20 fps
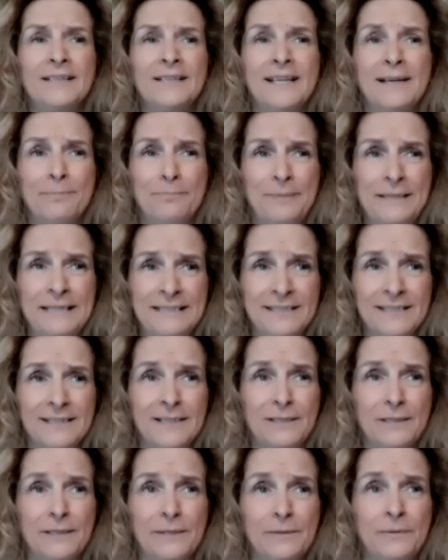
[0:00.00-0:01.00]
That
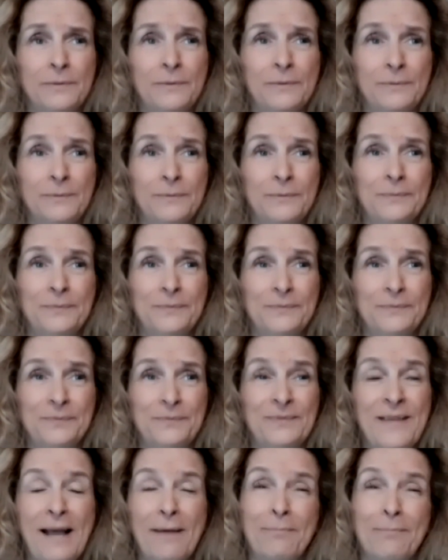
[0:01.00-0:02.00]

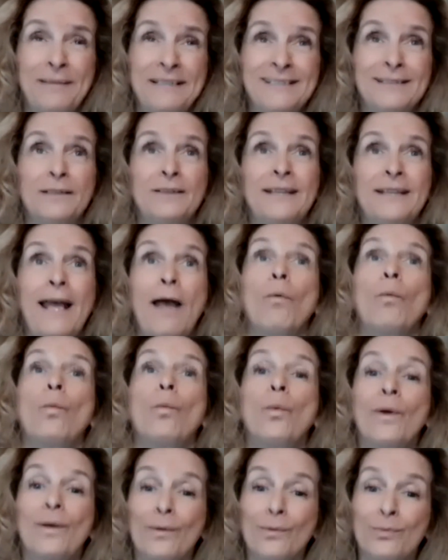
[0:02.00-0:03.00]
that
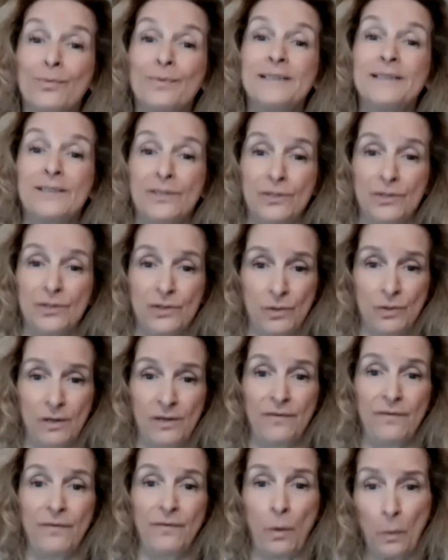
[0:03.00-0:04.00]
will
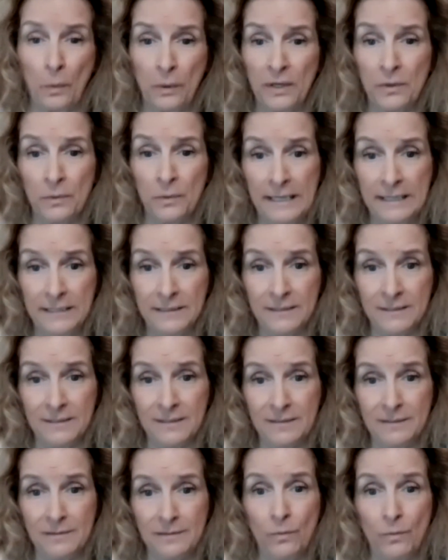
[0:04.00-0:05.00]
restore voting
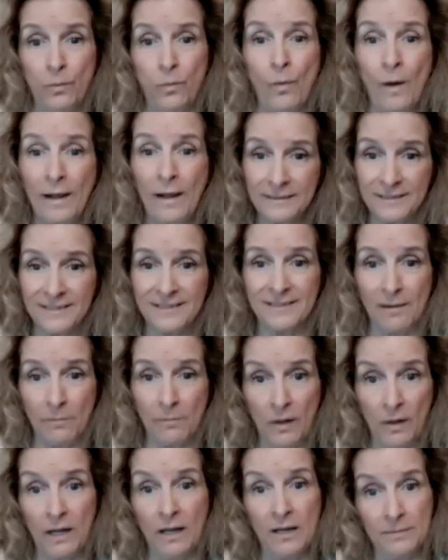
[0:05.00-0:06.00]
rights once
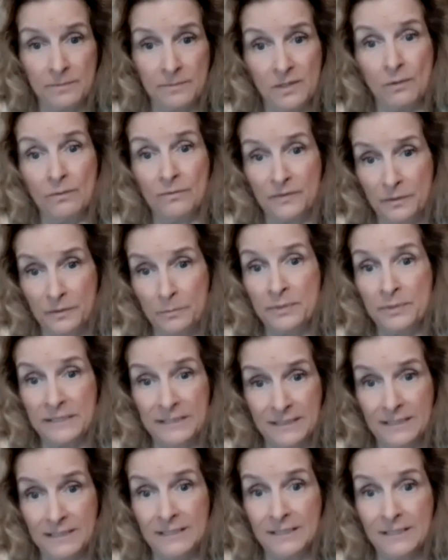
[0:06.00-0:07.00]
someone comes home from
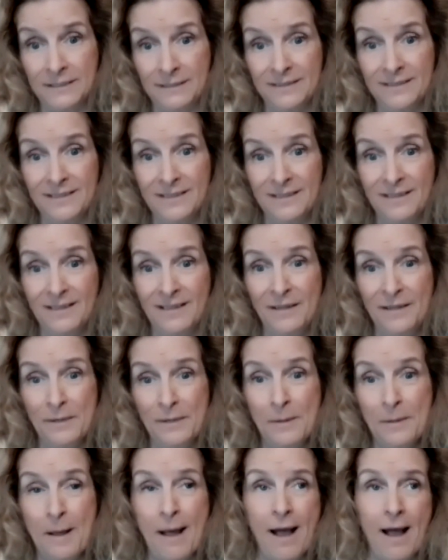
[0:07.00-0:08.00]
prison.
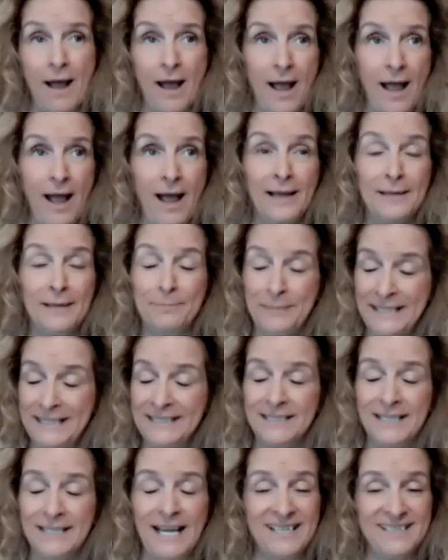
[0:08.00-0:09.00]
I
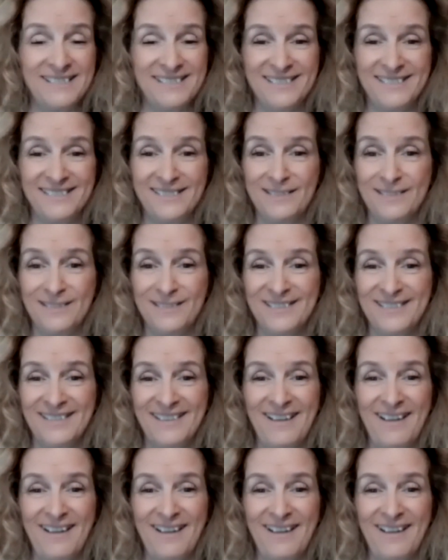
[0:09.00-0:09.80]
pay taxes.